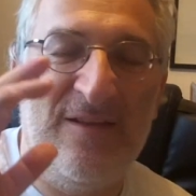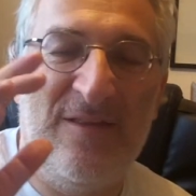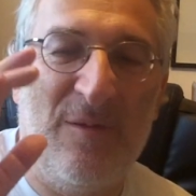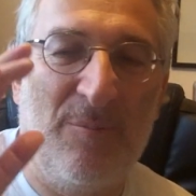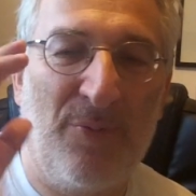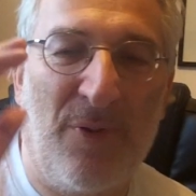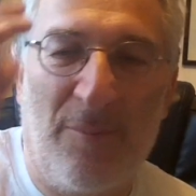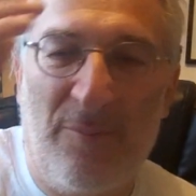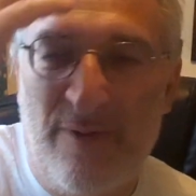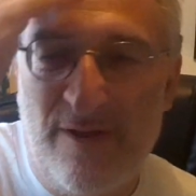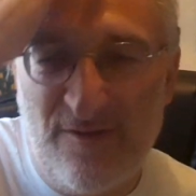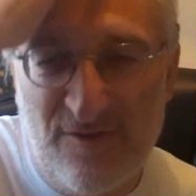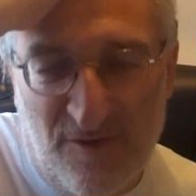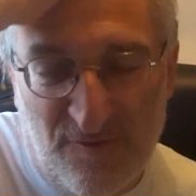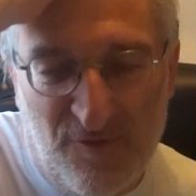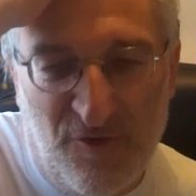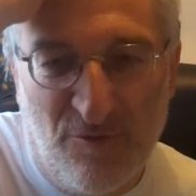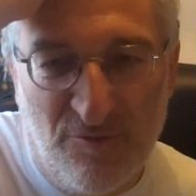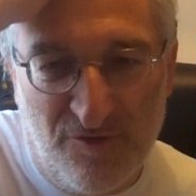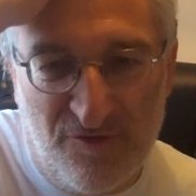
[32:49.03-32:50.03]
the problem is
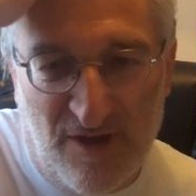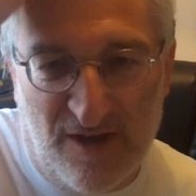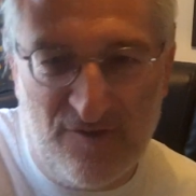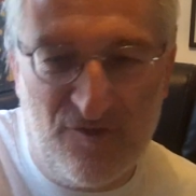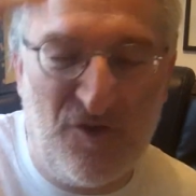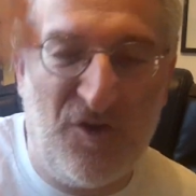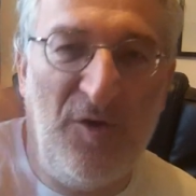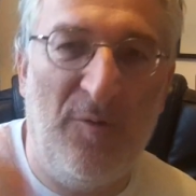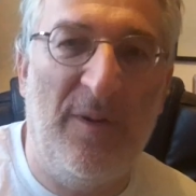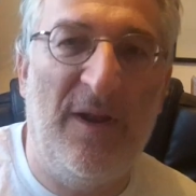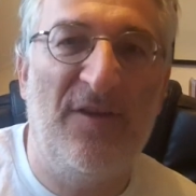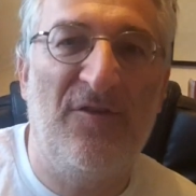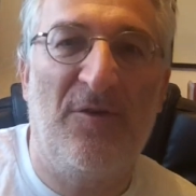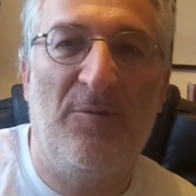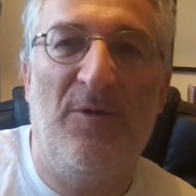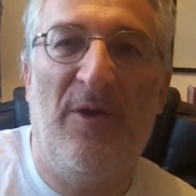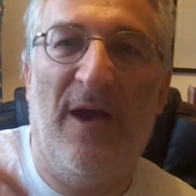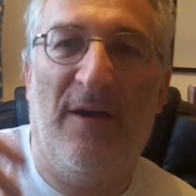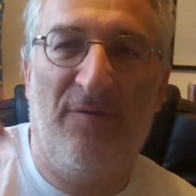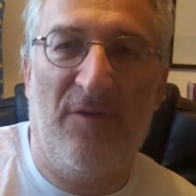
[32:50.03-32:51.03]
if you reject
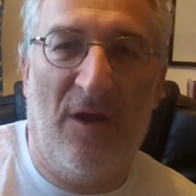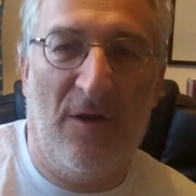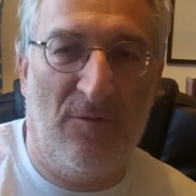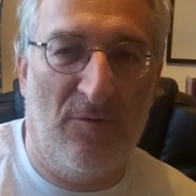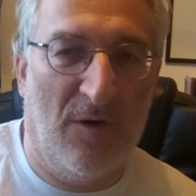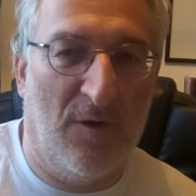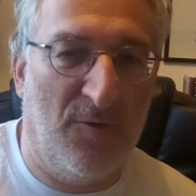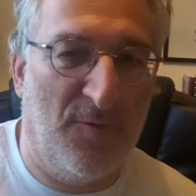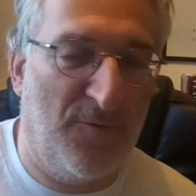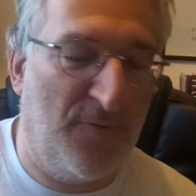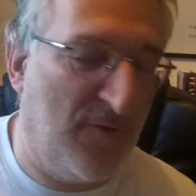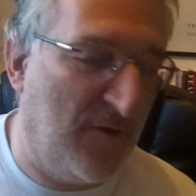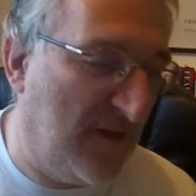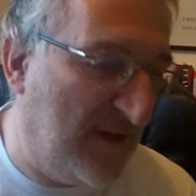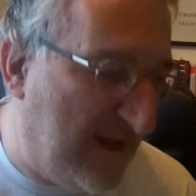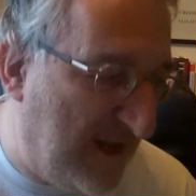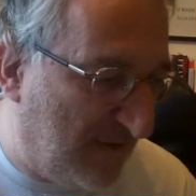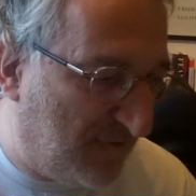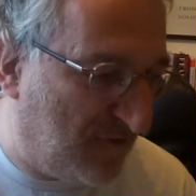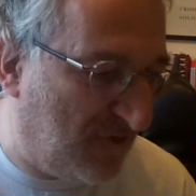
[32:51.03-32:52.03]
humanism, you have no role for
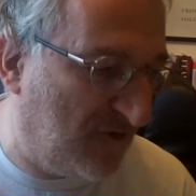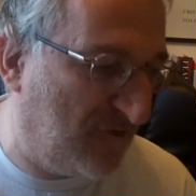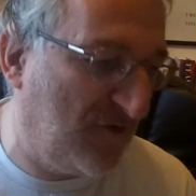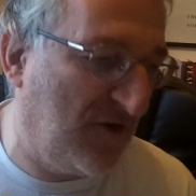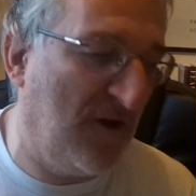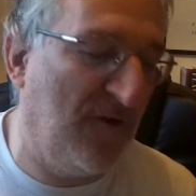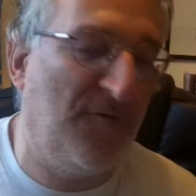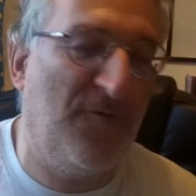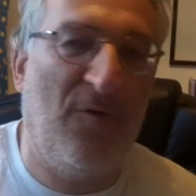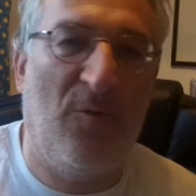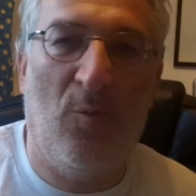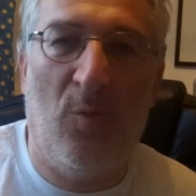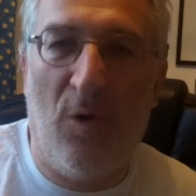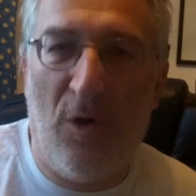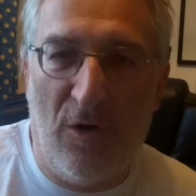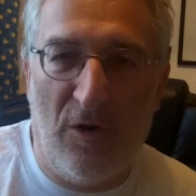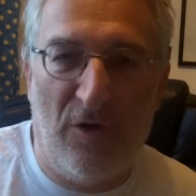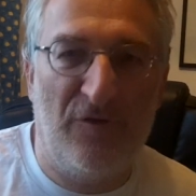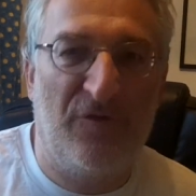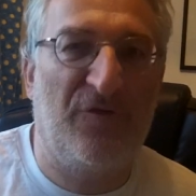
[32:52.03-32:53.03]
literature, for
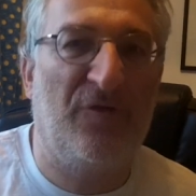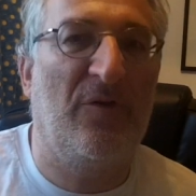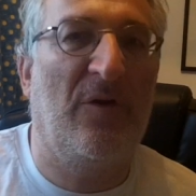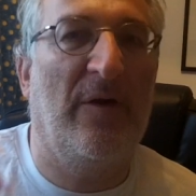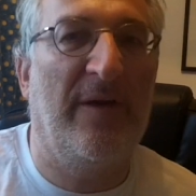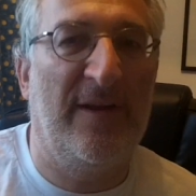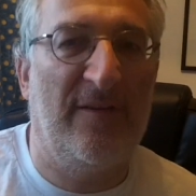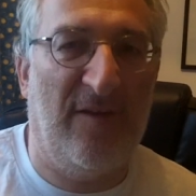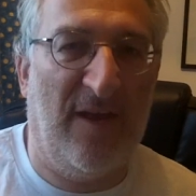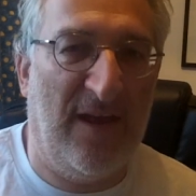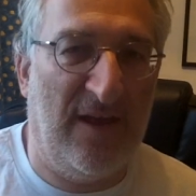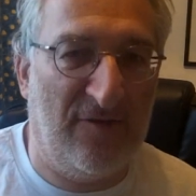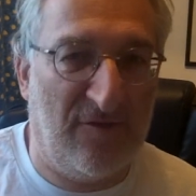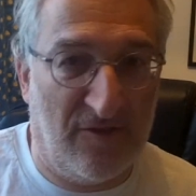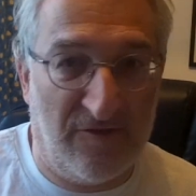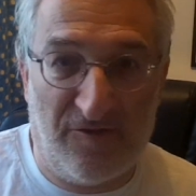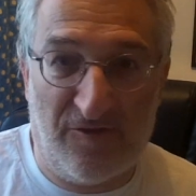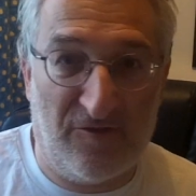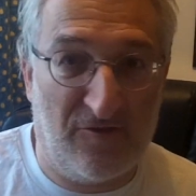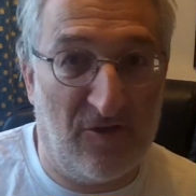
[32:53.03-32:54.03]
words, for ideas.
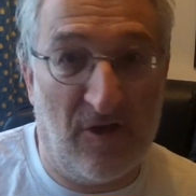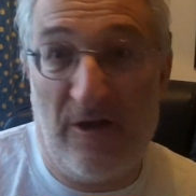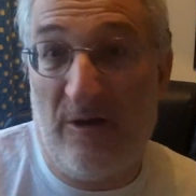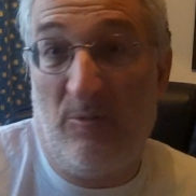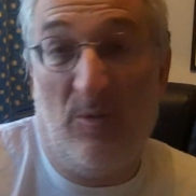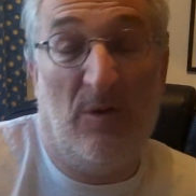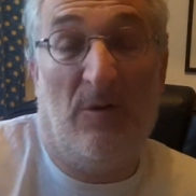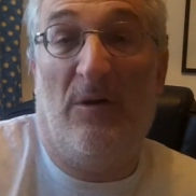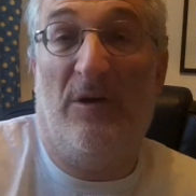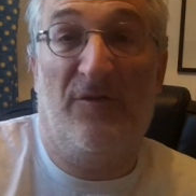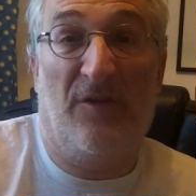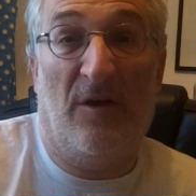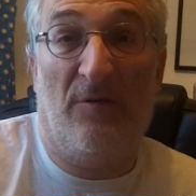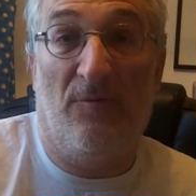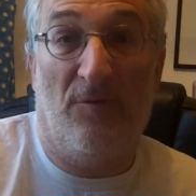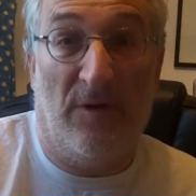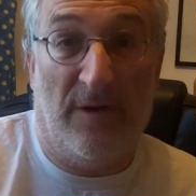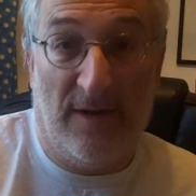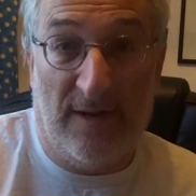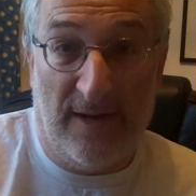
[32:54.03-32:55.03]
And this is going, well, I
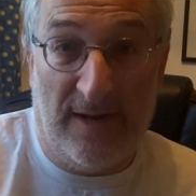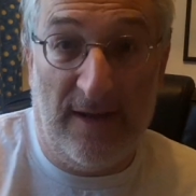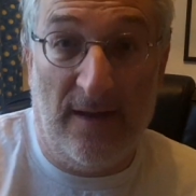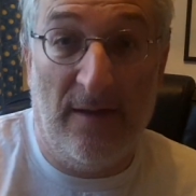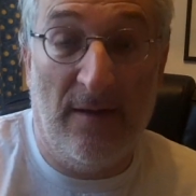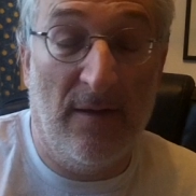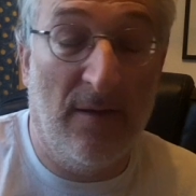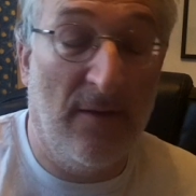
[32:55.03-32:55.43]
don't really.